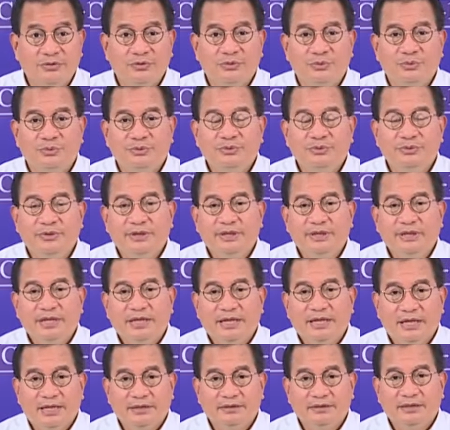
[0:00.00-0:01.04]
through
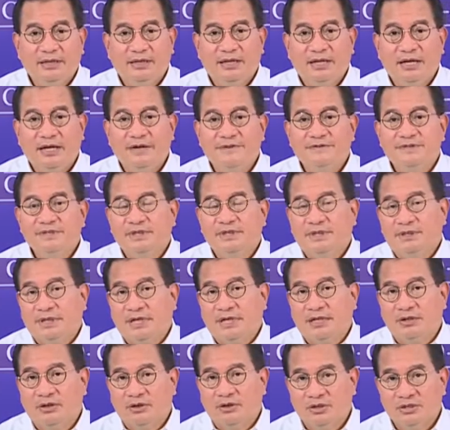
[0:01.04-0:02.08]
and the lives that
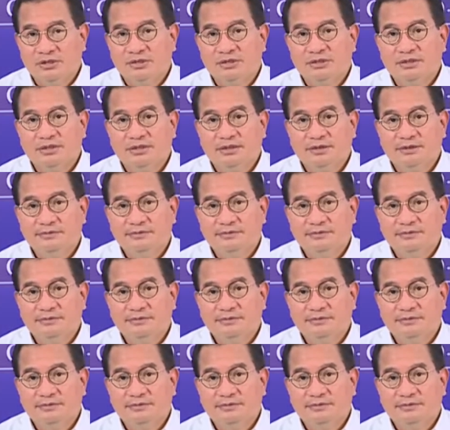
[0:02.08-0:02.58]
are lost.